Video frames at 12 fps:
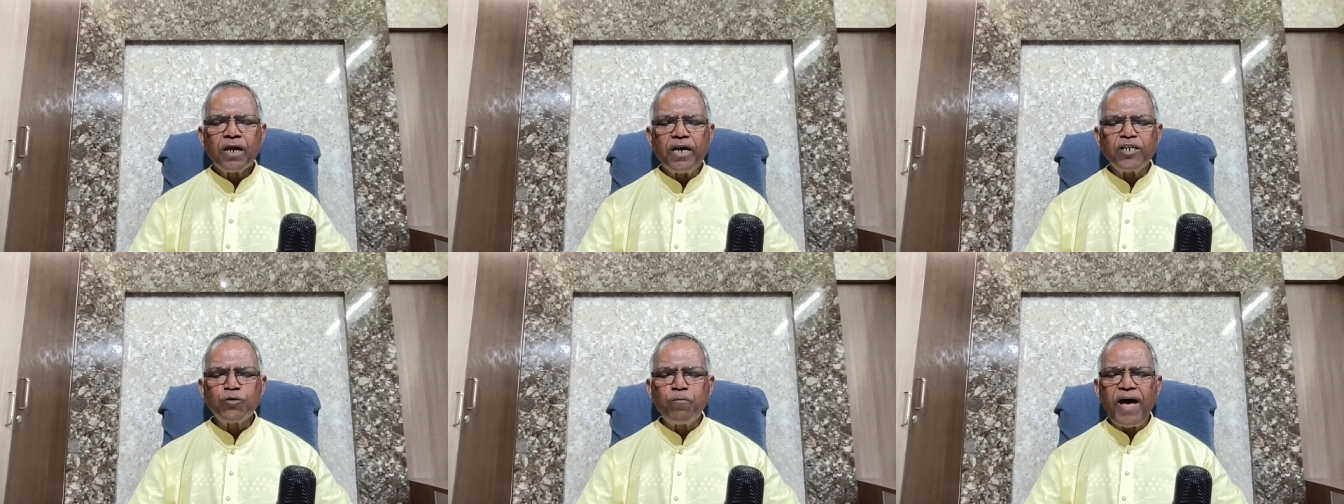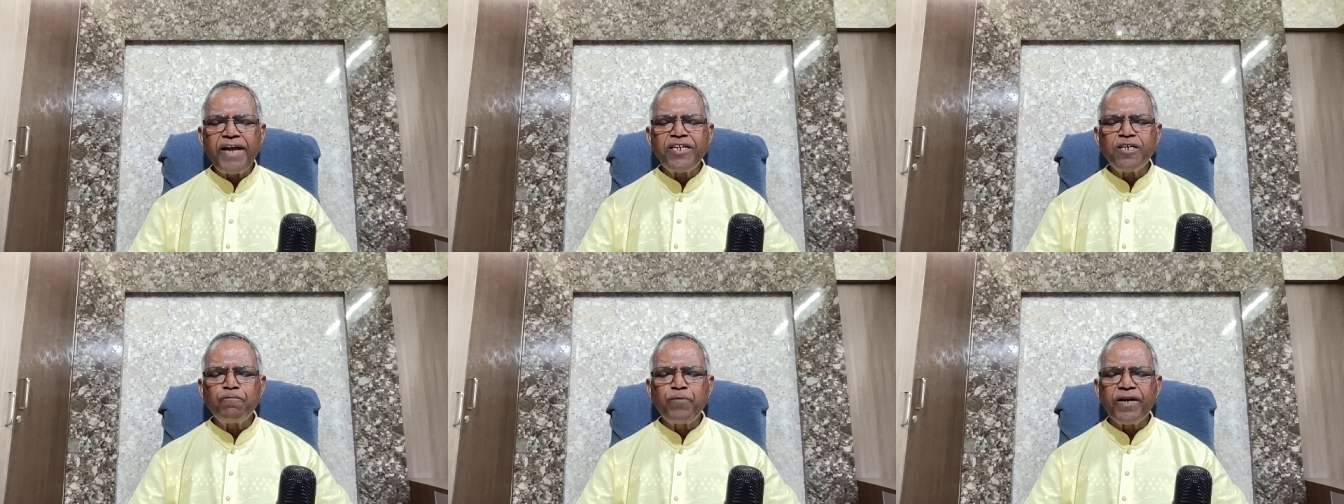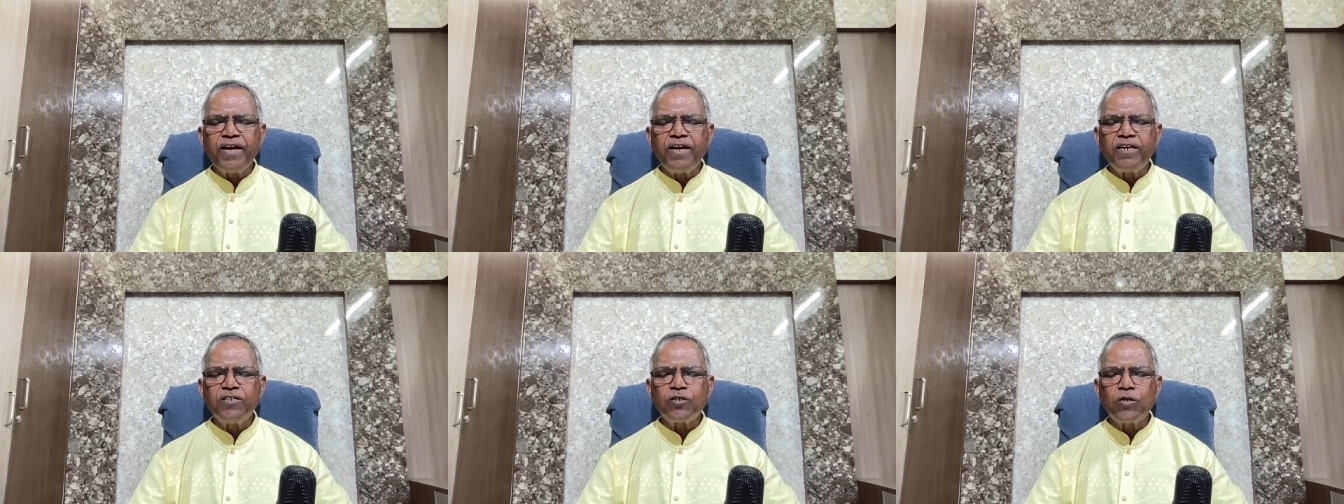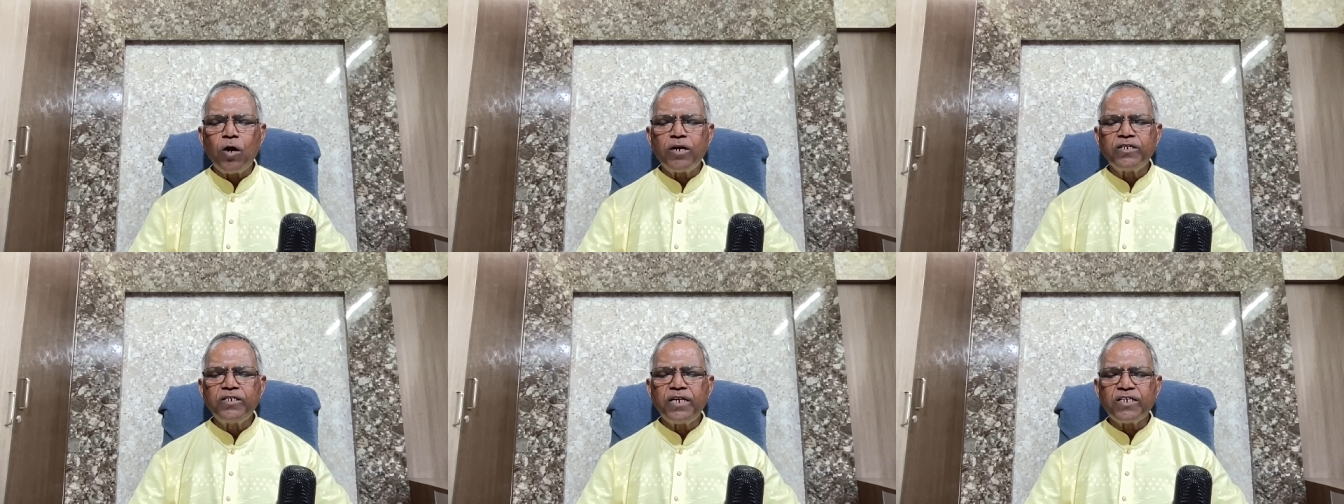Charismatic prayer is
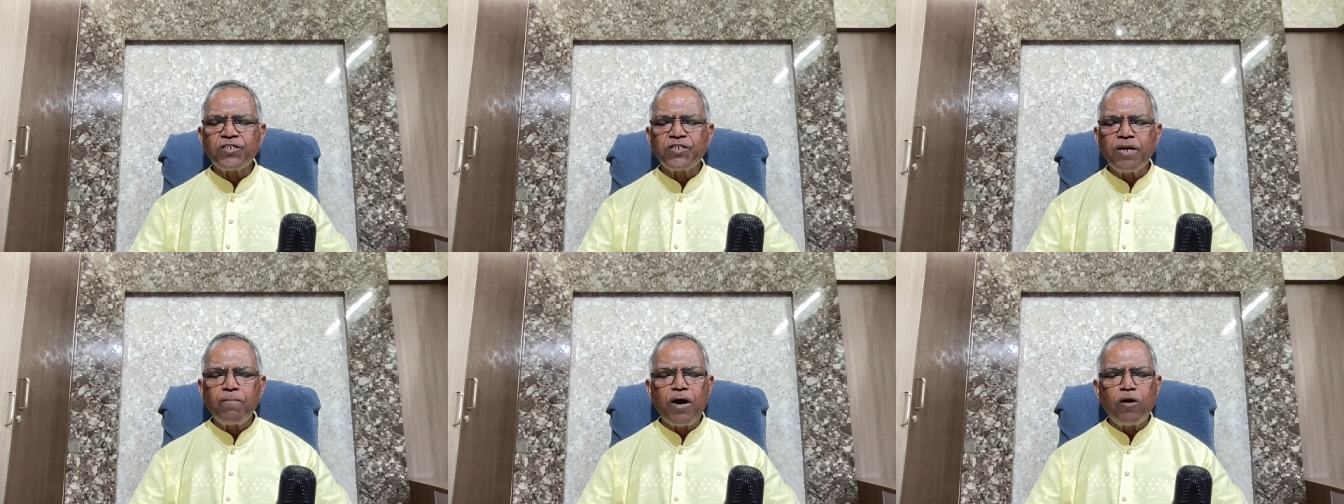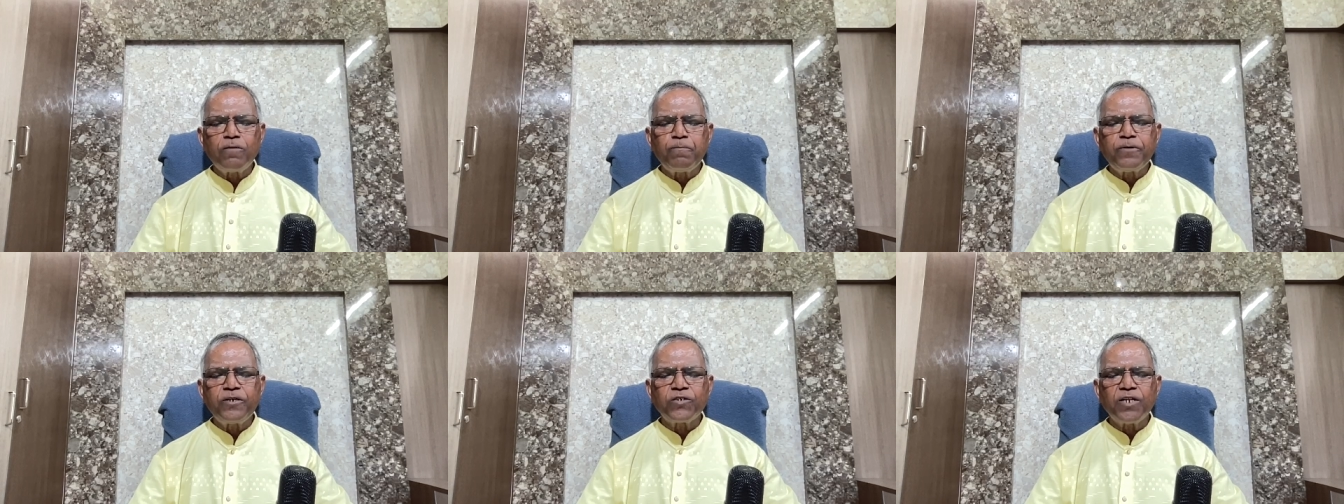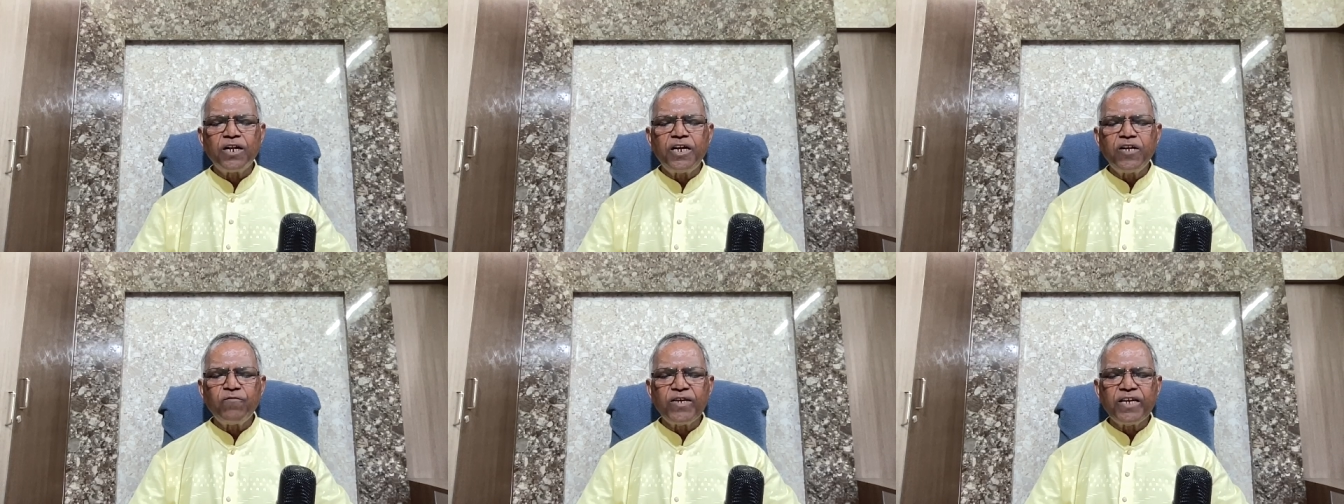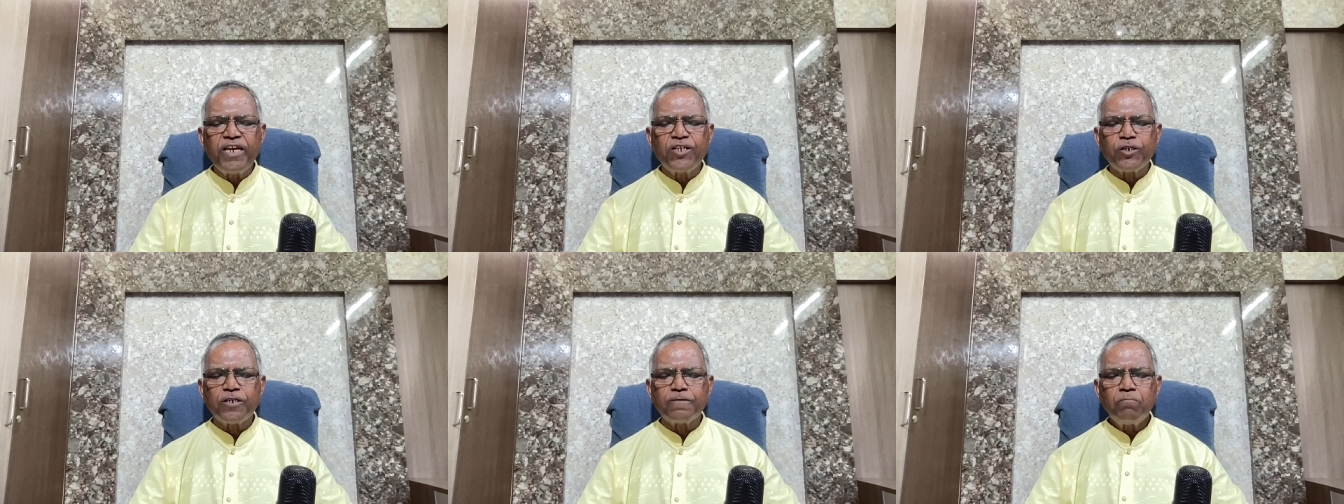not just about personal
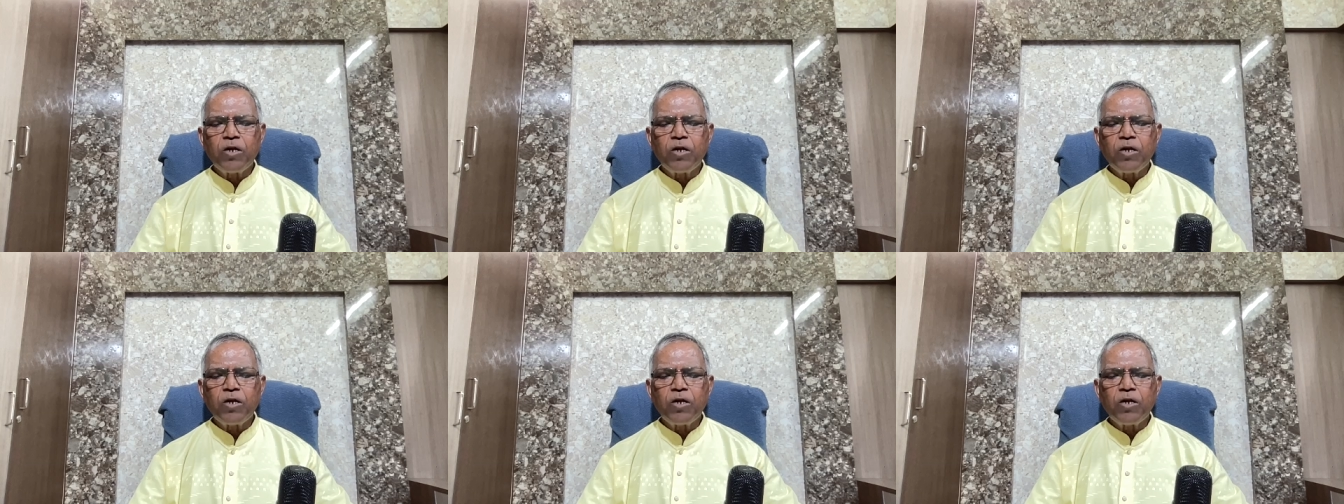edification,